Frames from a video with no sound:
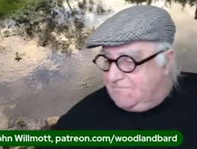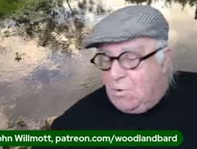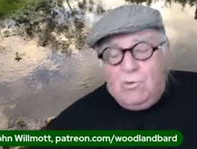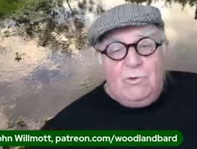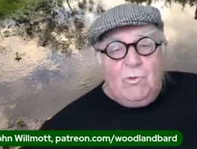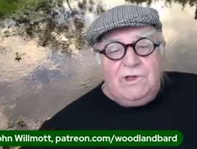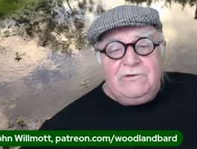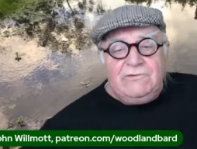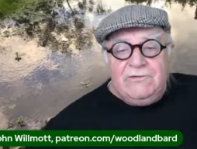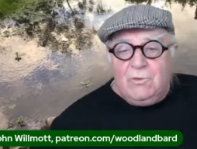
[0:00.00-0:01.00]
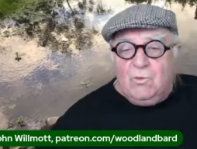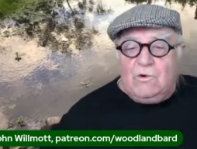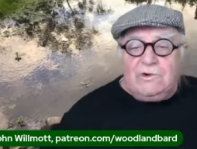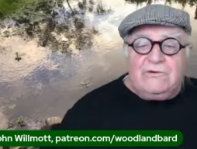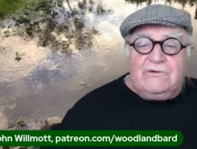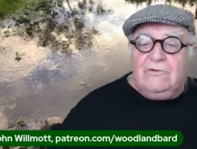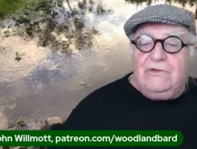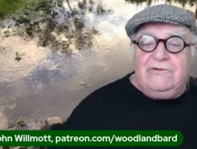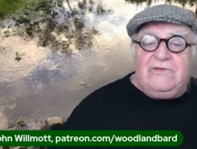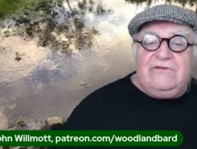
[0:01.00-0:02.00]
all the wonder of the water, all
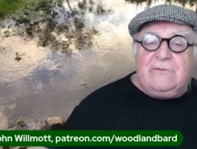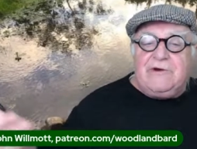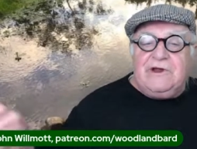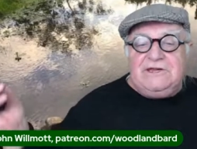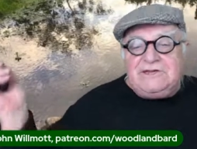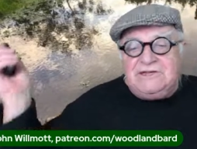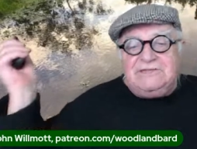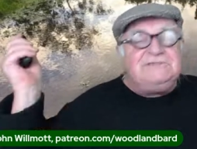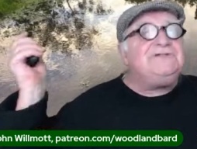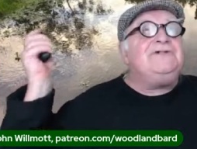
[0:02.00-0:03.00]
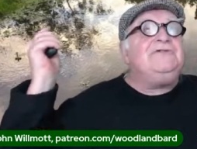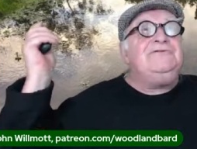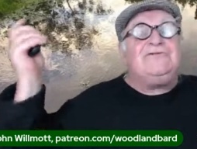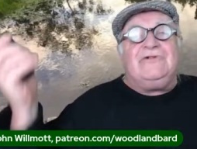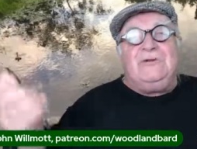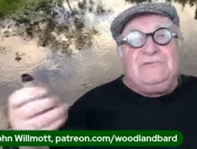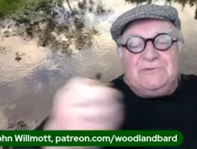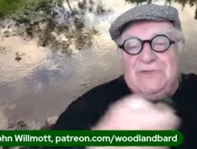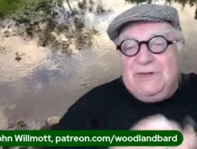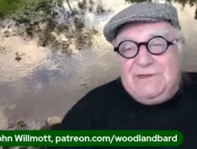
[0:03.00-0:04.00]
those inspirations and those dreams
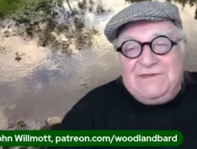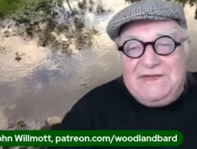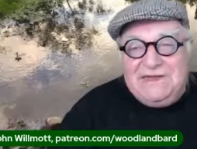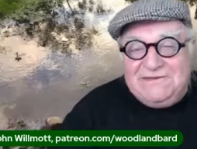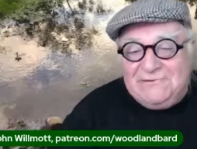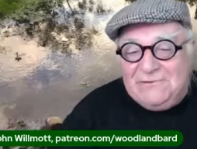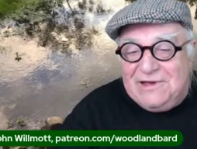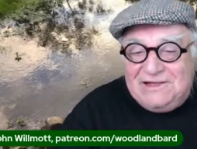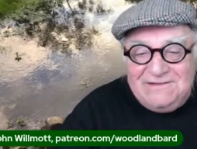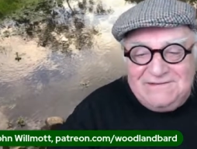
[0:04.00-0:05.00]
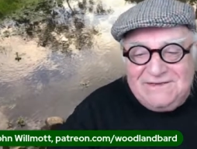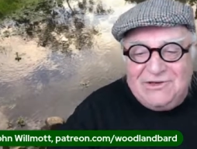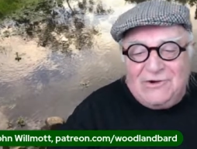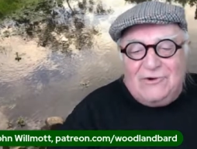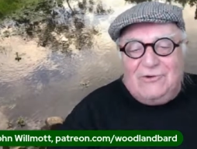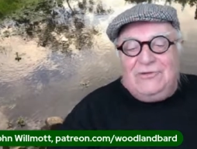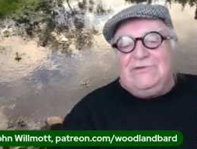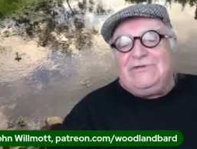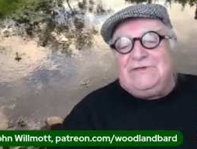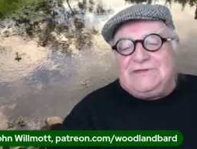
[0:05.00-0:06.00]
that maybe take you to Wells, all
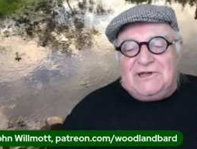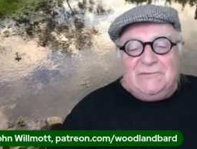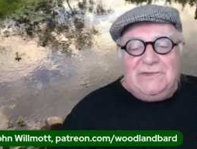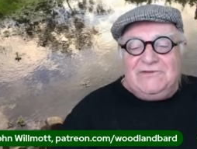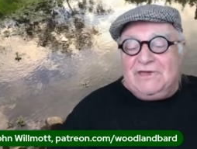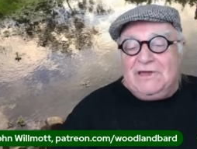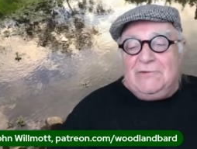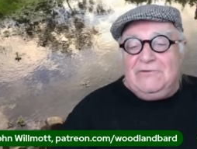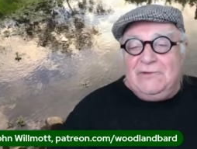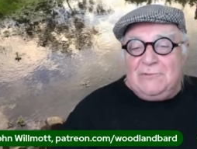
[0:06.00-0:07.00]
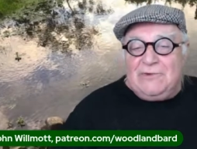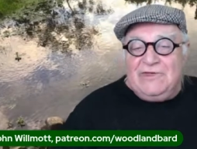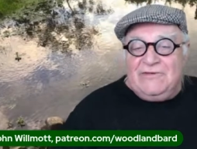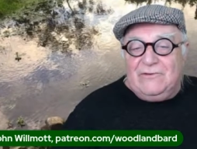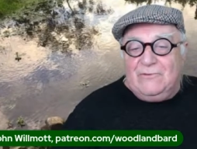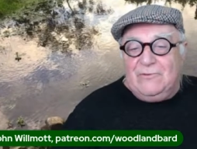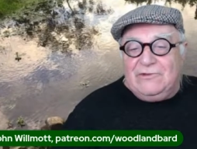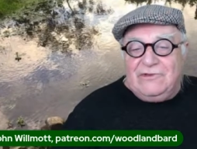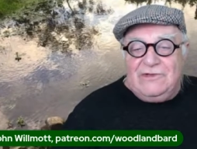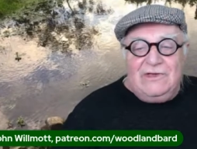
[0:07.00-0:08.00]
those enchantments that comes with the presence of
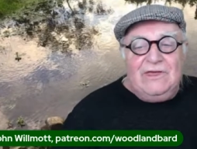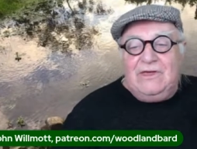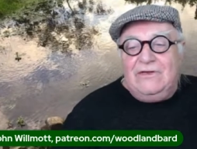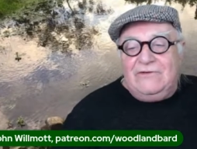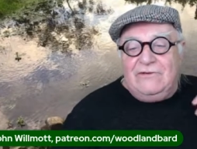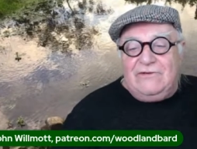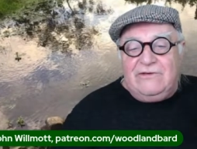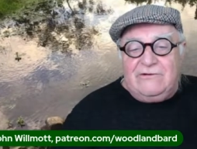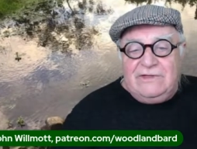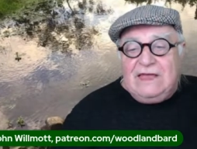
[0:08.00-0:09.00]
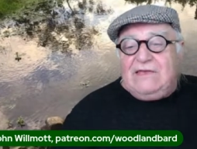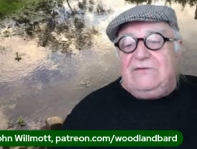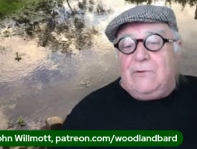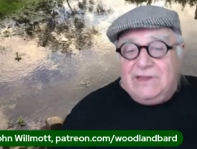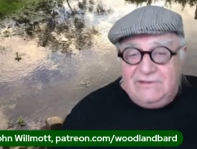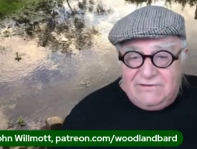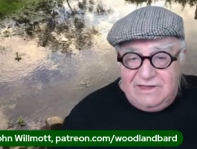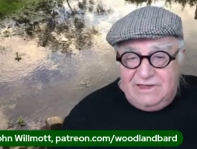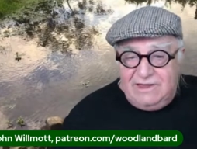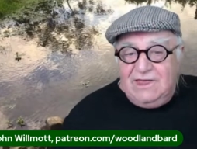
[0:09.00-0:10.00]
water. So until next
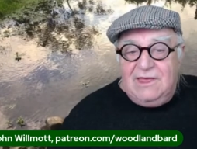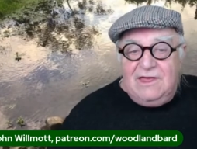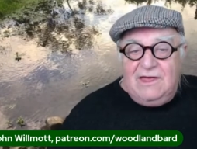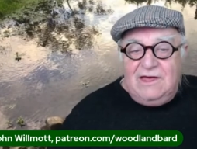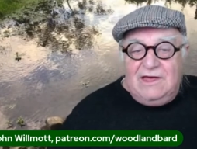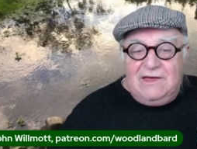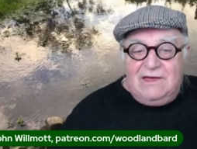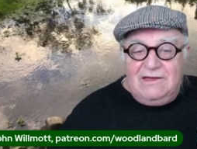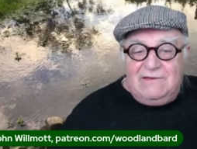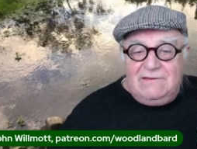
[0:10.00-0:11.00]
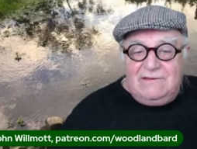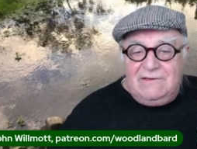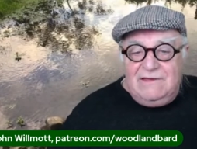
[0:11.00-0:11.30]
Wednesday, uh,